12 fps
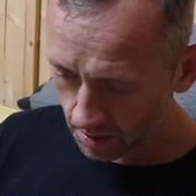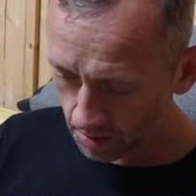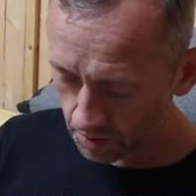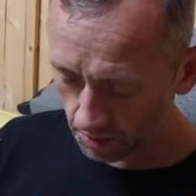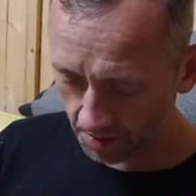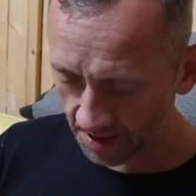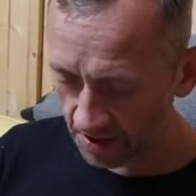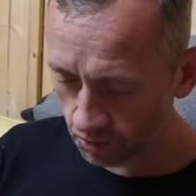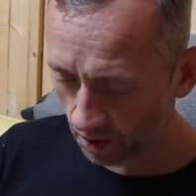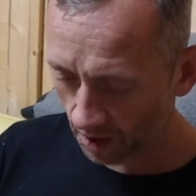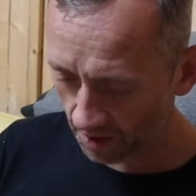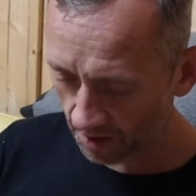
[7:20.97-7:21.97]
No, but he's
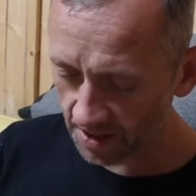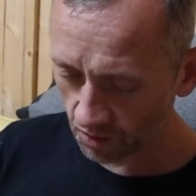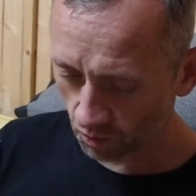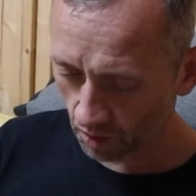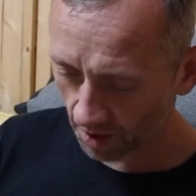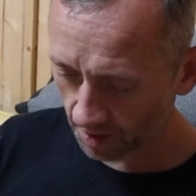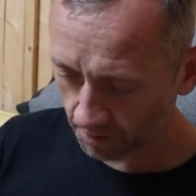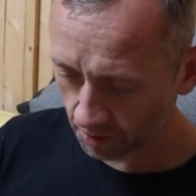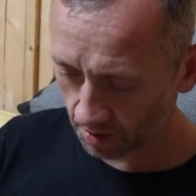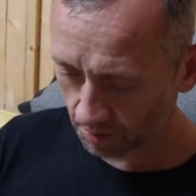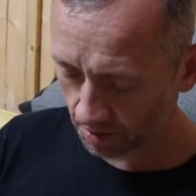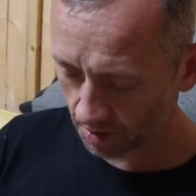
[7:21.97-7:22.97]
water. He's a water
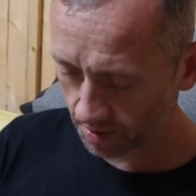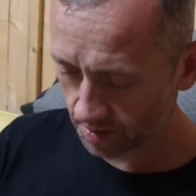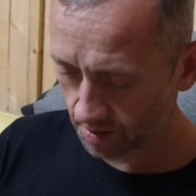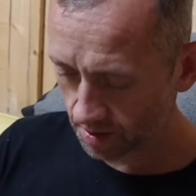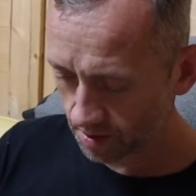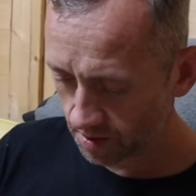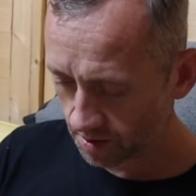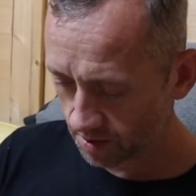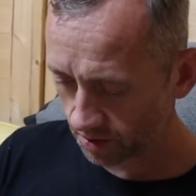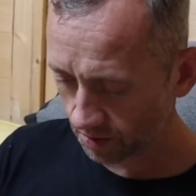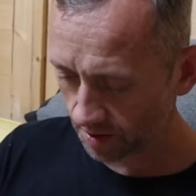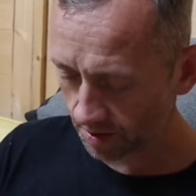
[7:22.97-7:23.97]
Pokemon.
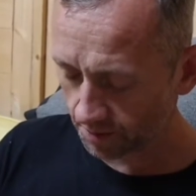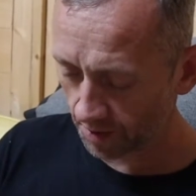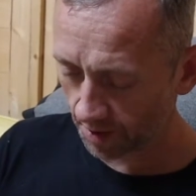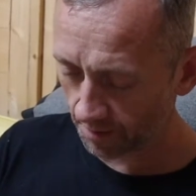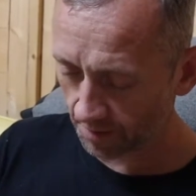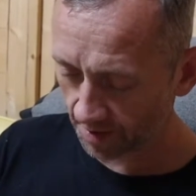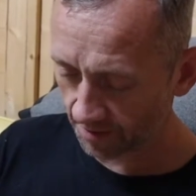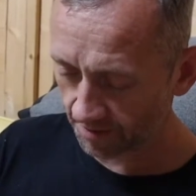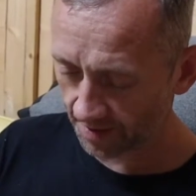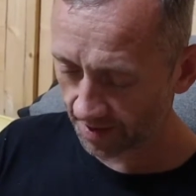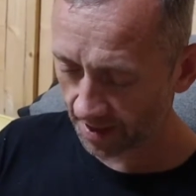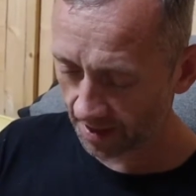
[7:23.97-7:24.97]
So he'll put it by
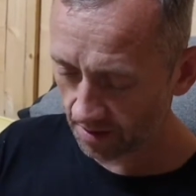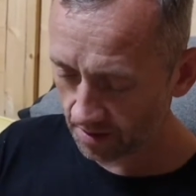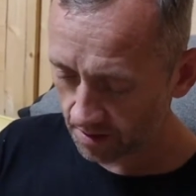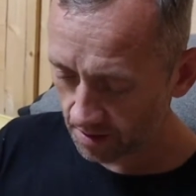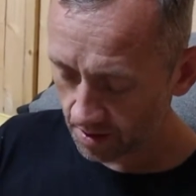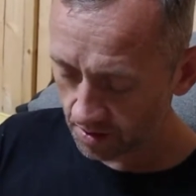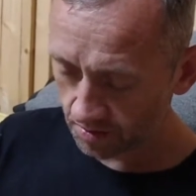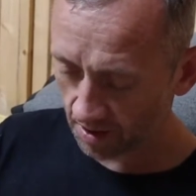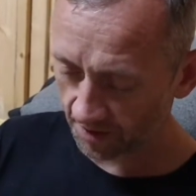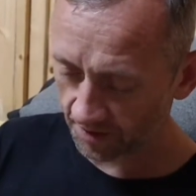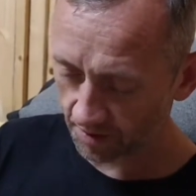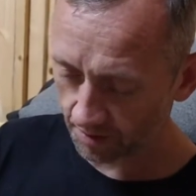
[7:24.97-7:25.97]
fire.
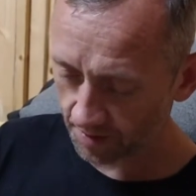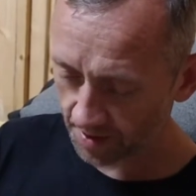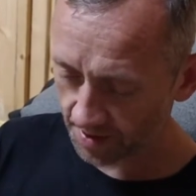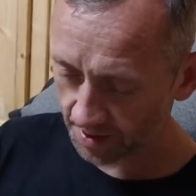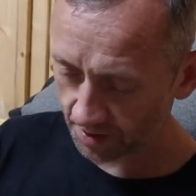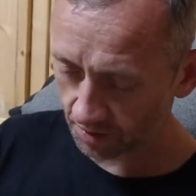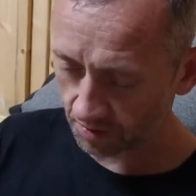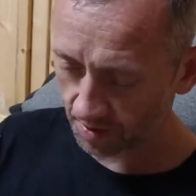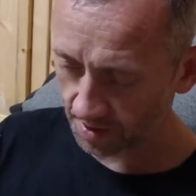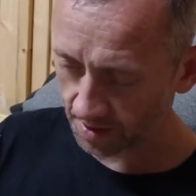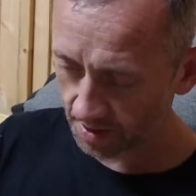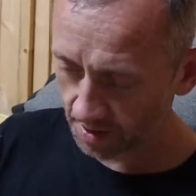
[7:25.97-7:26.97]
Perhaps he to go with the
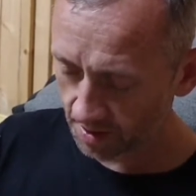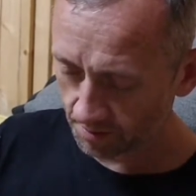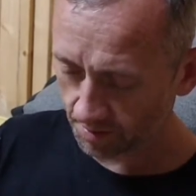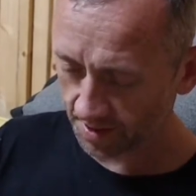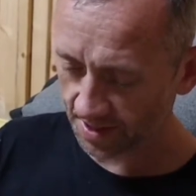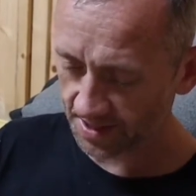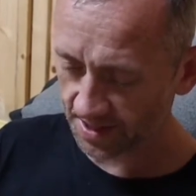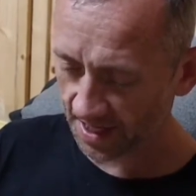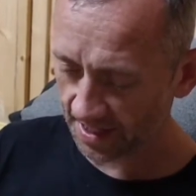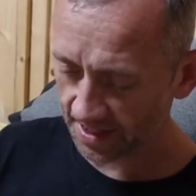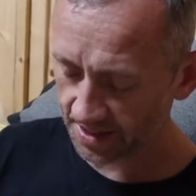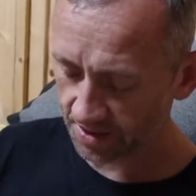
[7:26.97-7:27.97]
Queen. But his
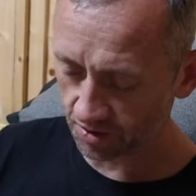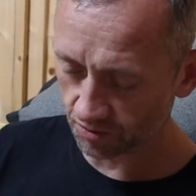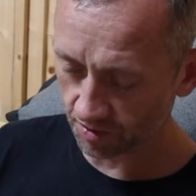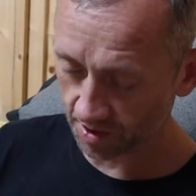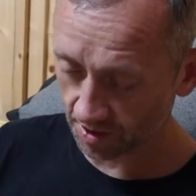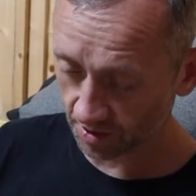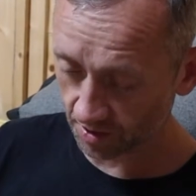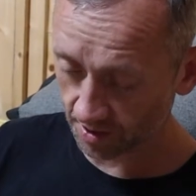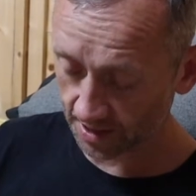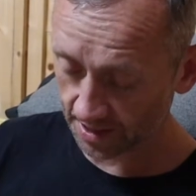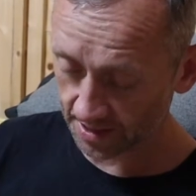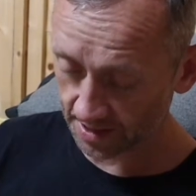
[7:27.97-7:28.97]
ice does really good
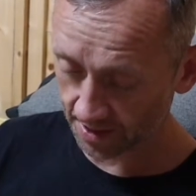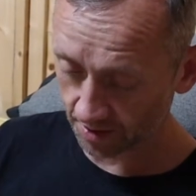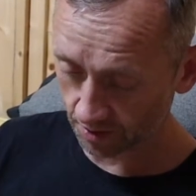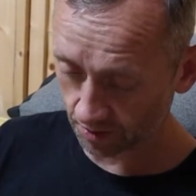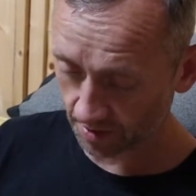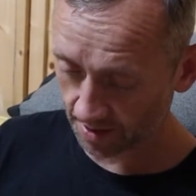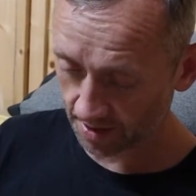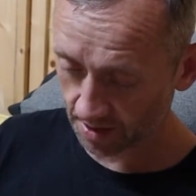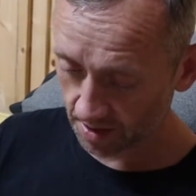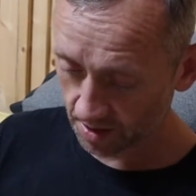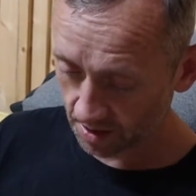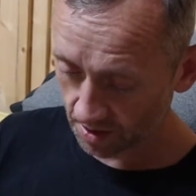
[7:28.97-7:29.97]
against the Queen.
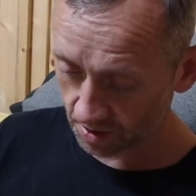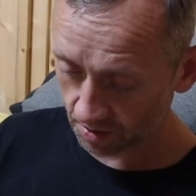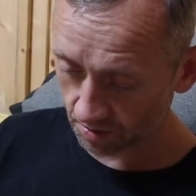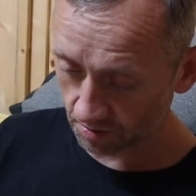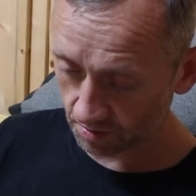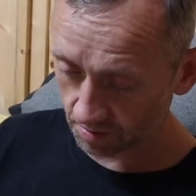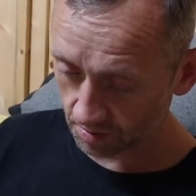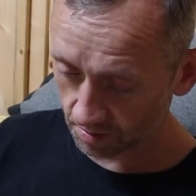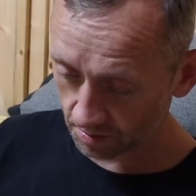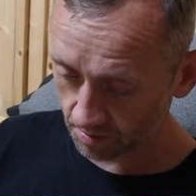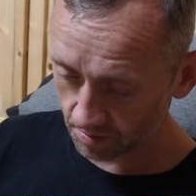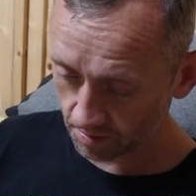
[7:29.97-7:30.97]
So,
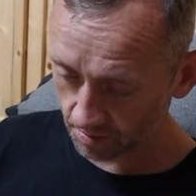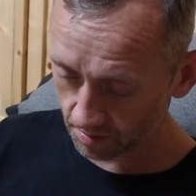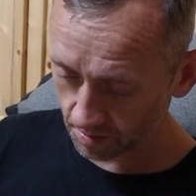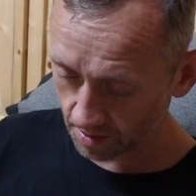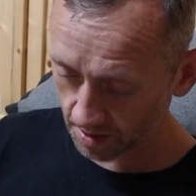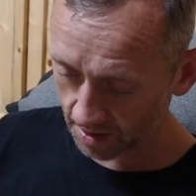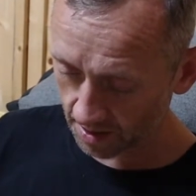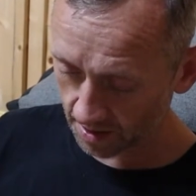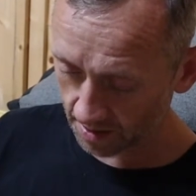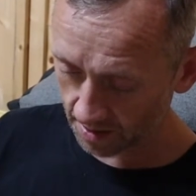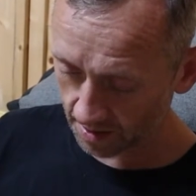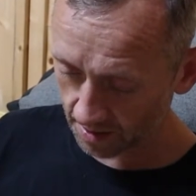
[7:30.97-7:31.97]

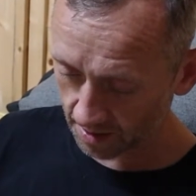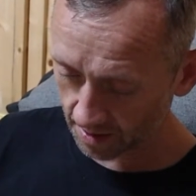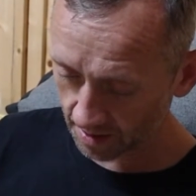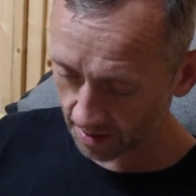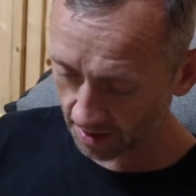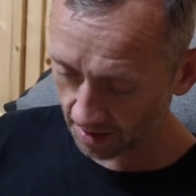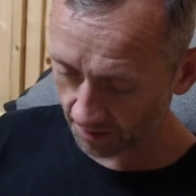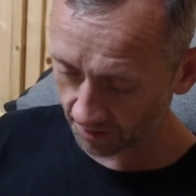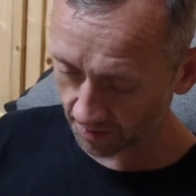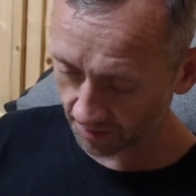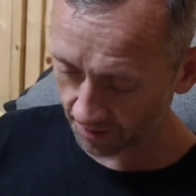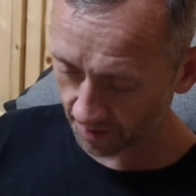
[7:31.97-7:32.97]
I haven't got
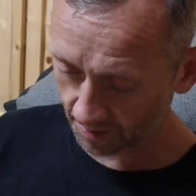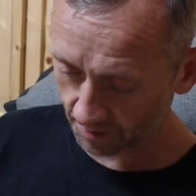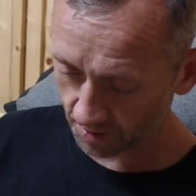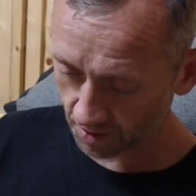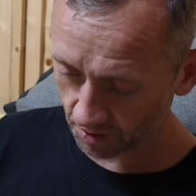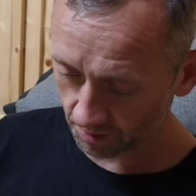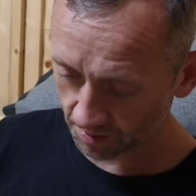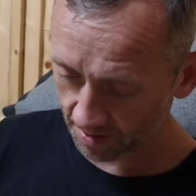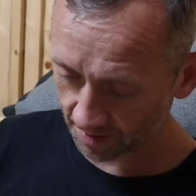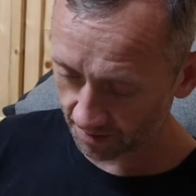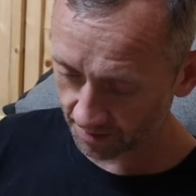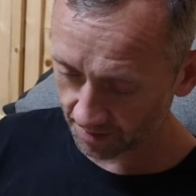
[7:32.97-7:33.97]
very much hope
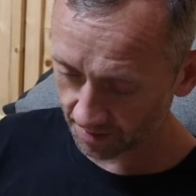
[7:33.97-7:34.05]
left.